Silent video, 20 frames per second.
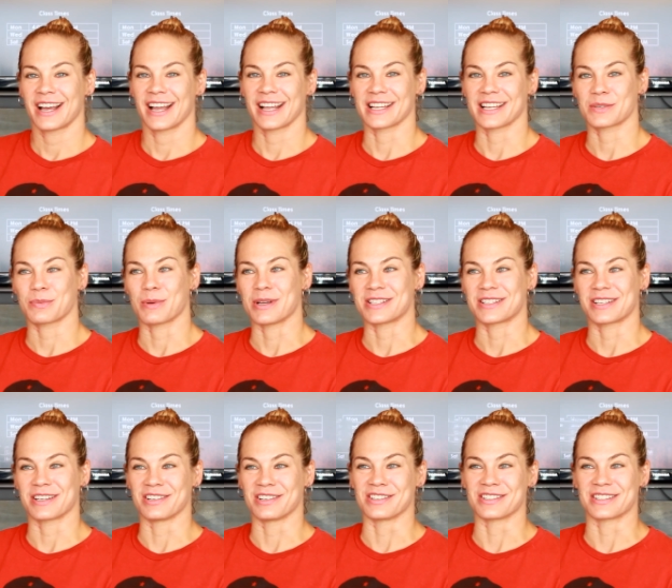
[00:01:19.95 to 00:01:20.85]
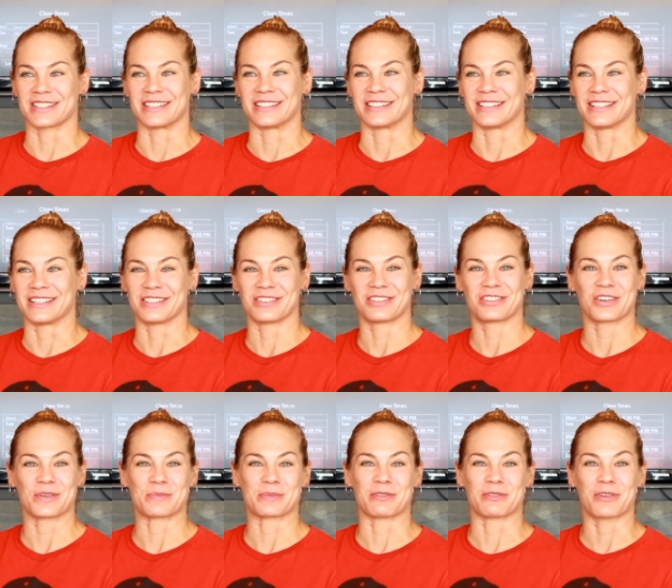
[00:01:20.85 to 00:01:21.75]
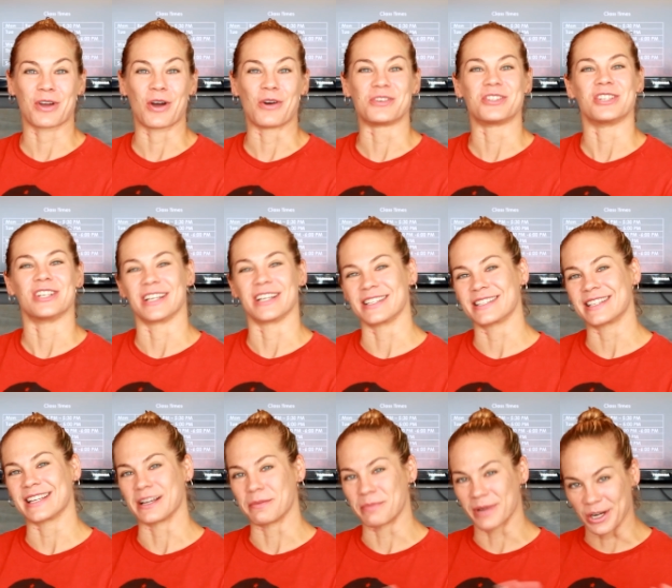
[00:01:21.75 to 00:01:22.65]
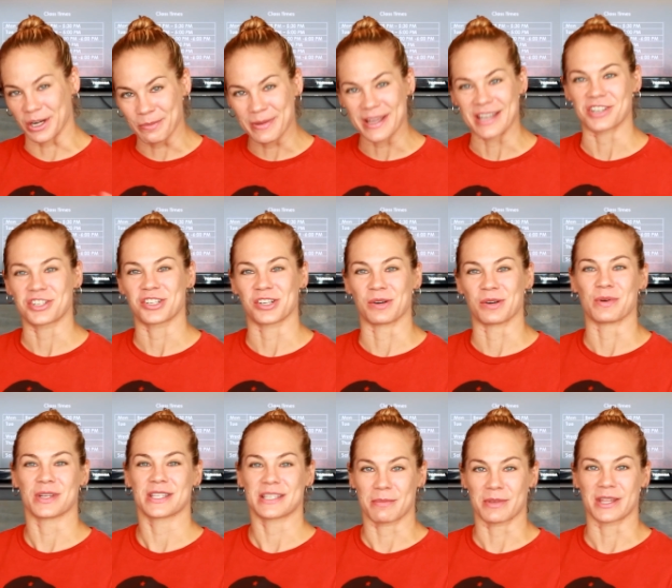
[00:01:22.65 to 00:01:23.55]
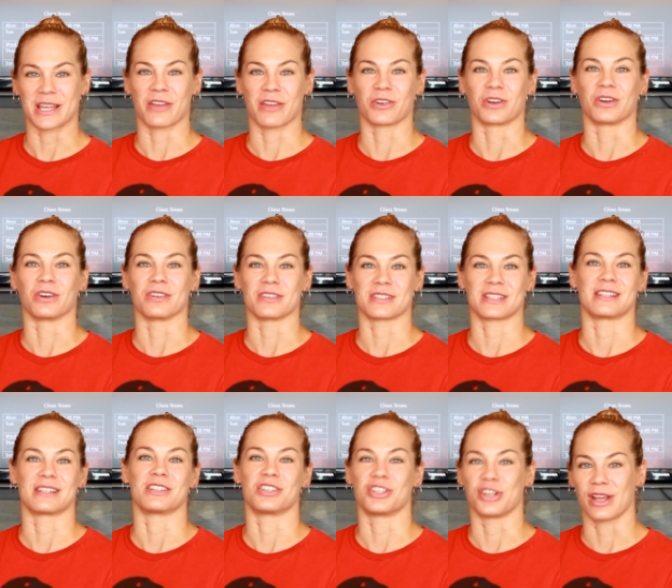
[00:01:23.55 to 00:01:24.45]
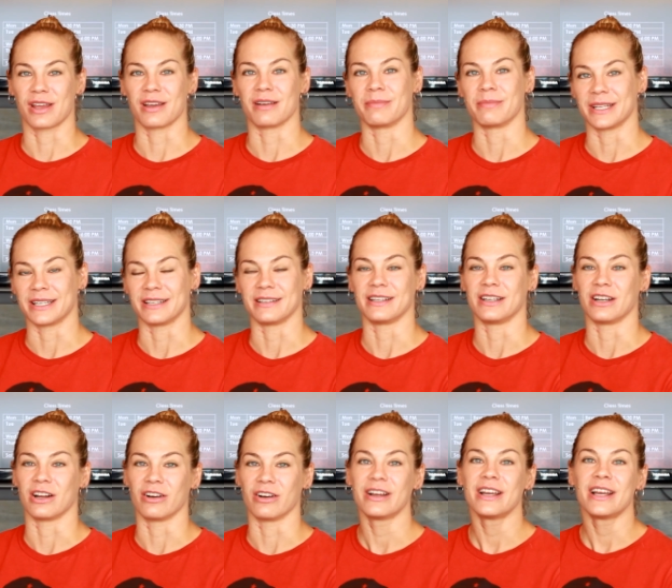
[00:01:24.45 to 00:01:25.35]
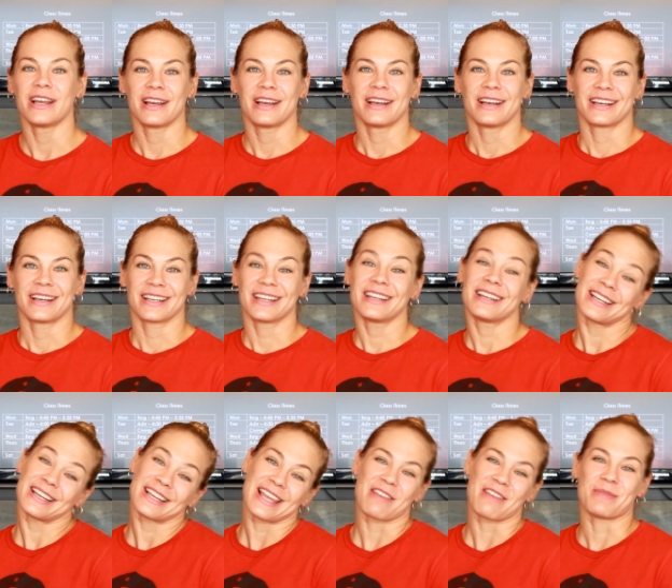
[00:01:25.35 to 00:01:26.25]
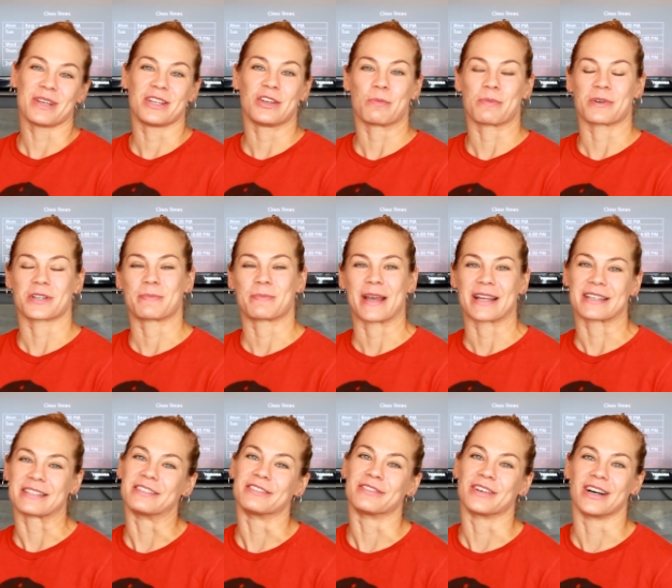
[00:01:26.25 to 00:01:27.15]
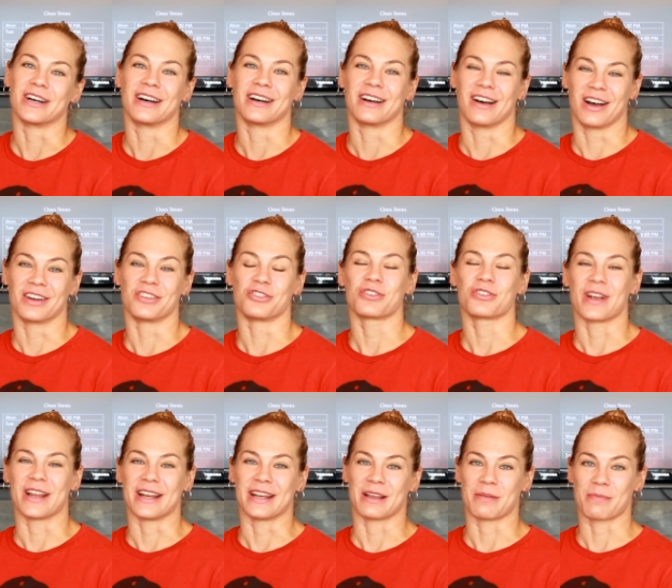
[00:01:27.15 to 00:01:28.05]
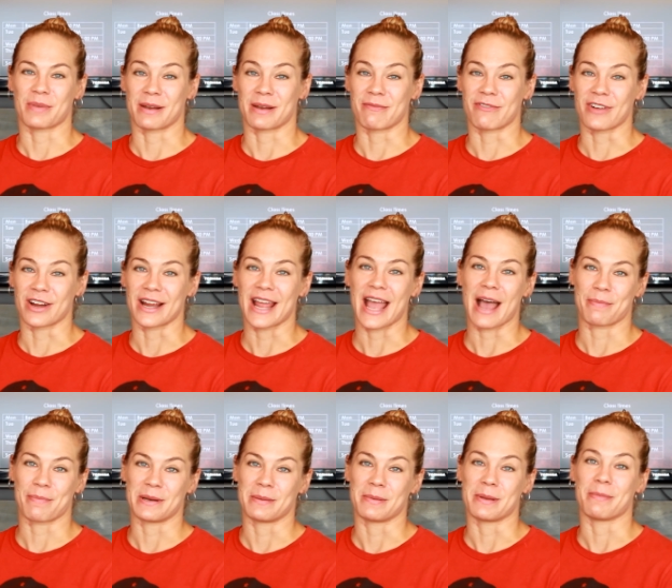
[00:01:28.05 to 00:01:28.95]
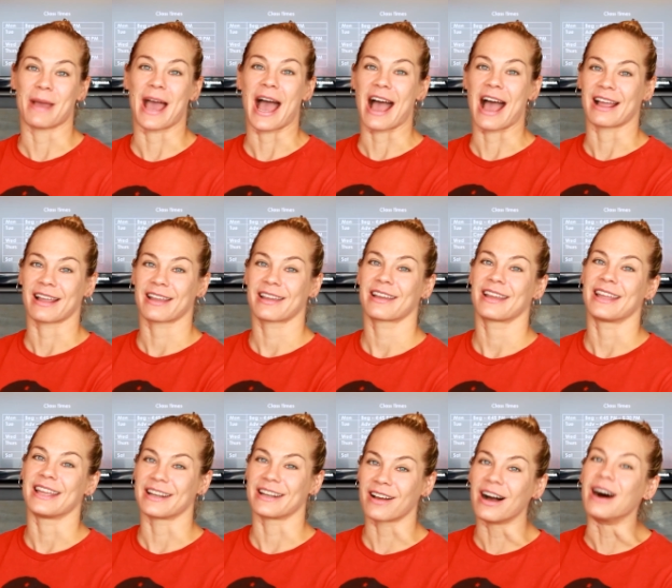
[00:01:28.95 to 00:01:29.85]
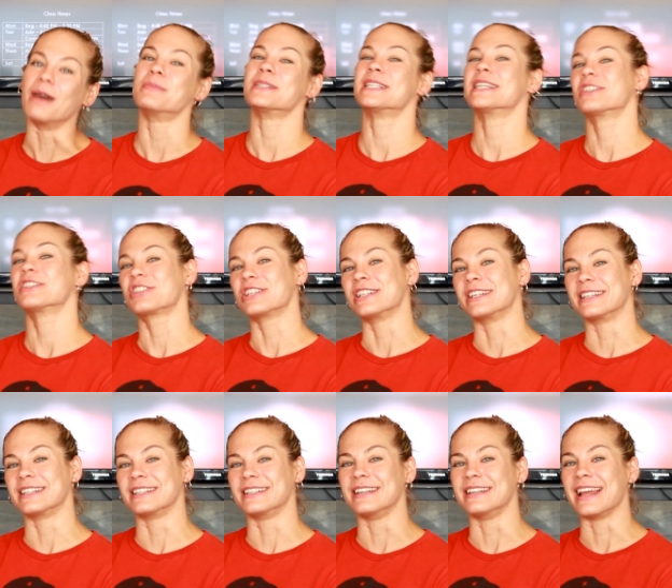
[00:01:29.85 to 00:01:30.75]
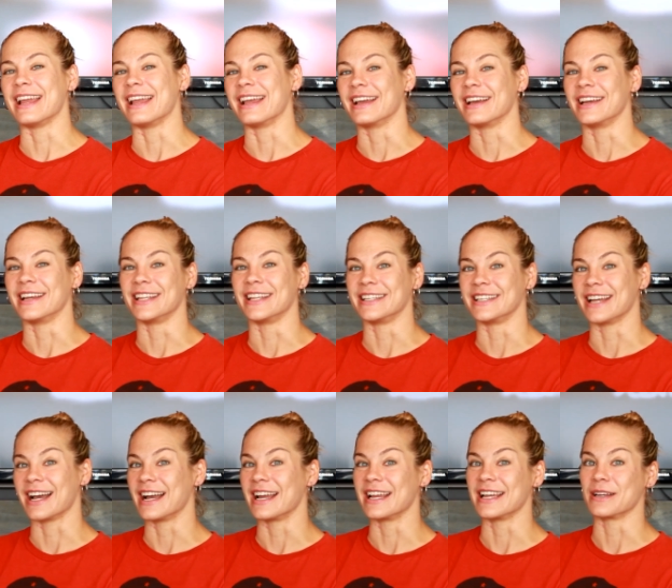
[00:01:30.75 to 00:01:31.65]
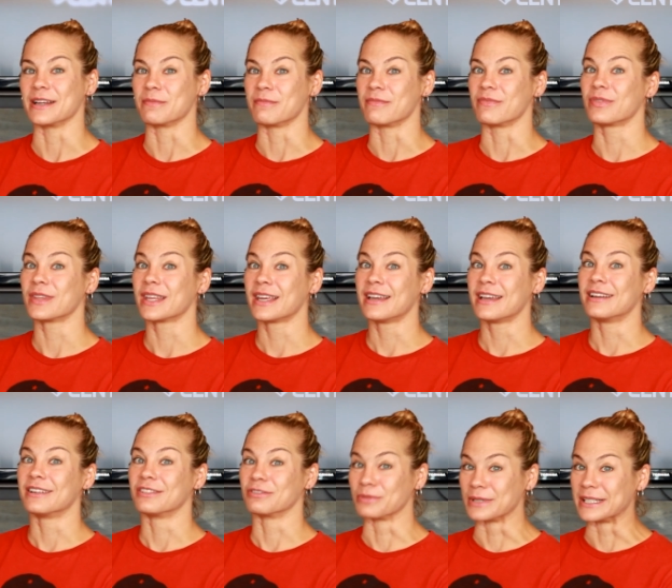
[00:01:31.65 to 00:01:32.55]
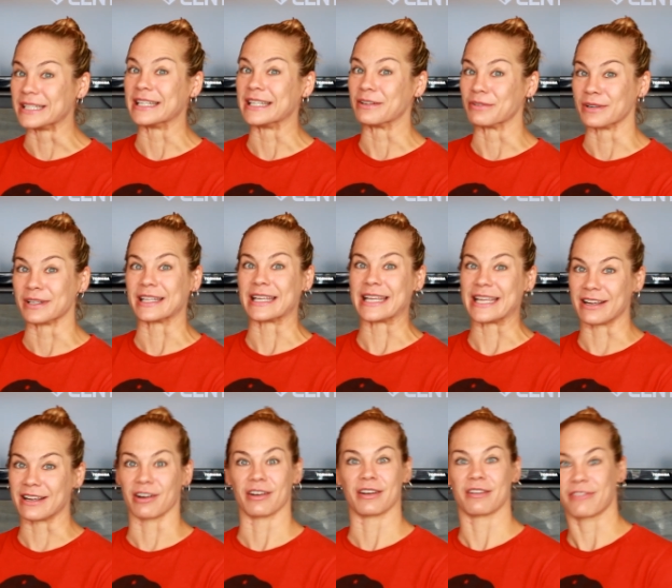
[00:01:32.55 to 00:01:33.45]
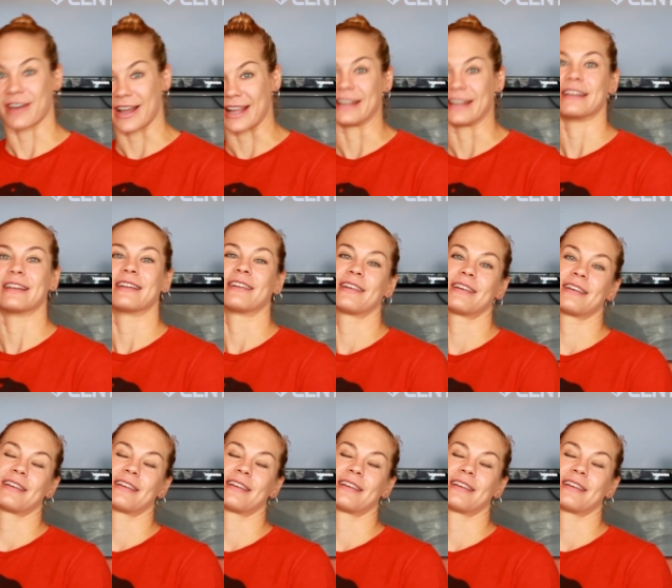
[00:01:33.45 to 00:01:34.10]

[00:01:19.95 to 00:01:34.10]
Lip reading: guess my skills in terms of coaching and seeing a bigger picture with some of the other girls in the gym, and you know. It gave me a new perspective on trainings, but I'm very happy to be back in competition, and I am really, really eager to fight.